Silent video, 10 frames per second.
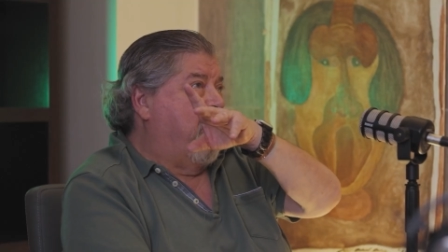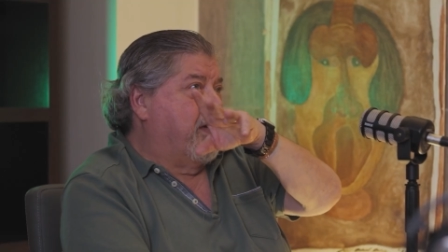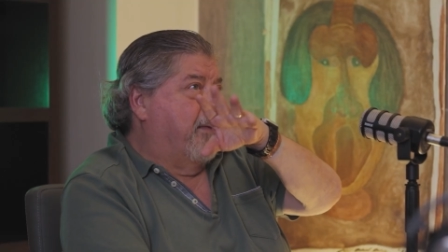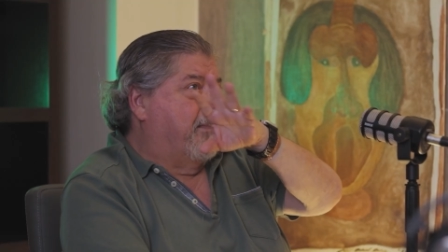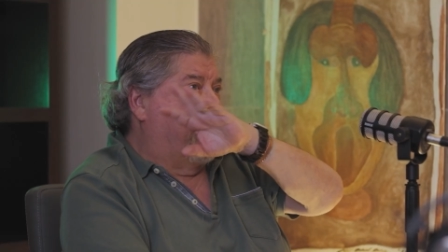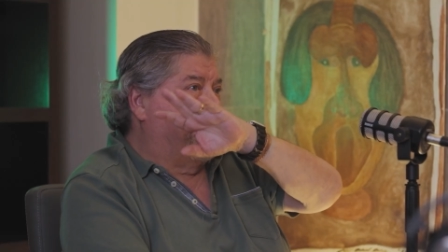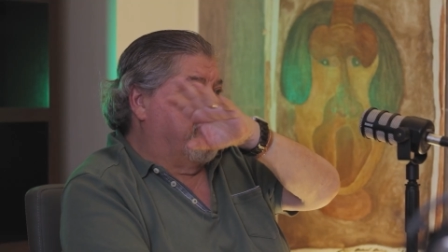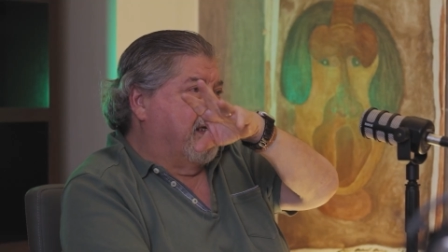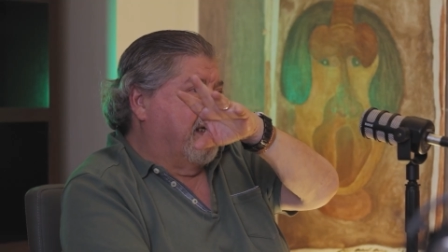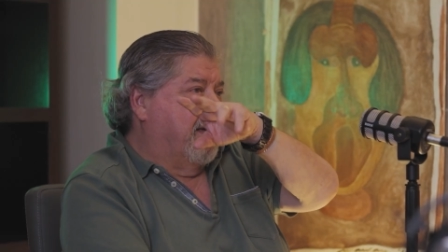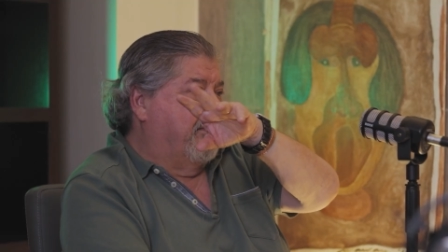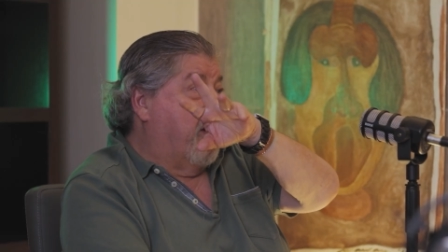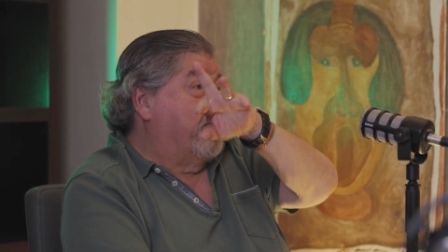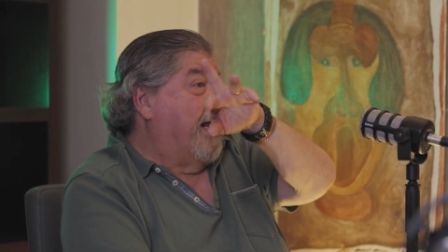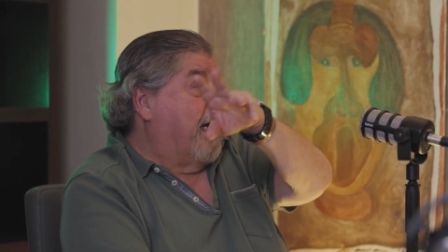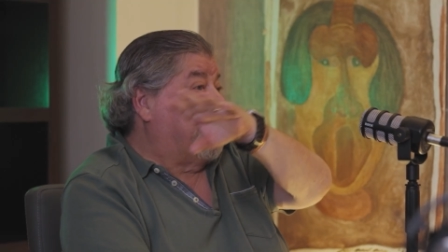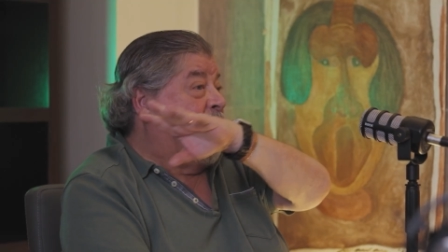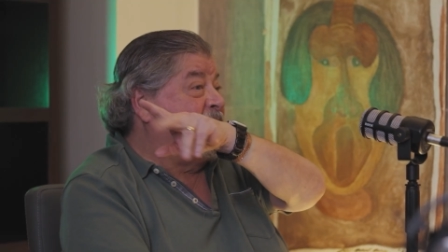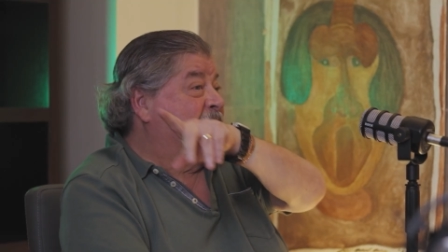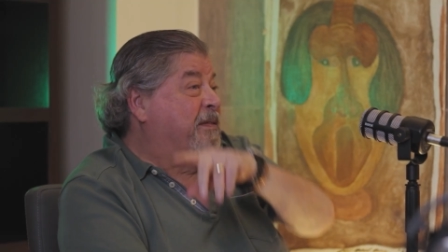they found a mountain, Mount
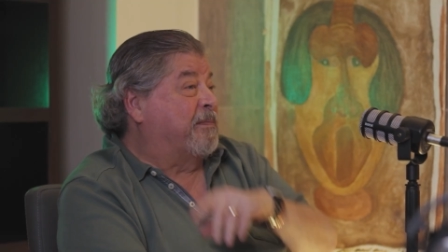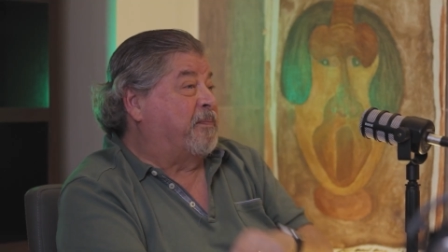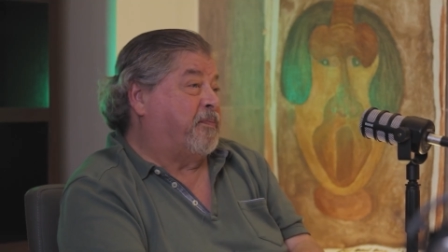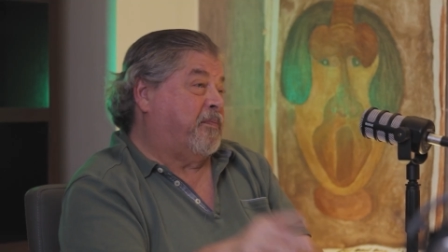Balagtas,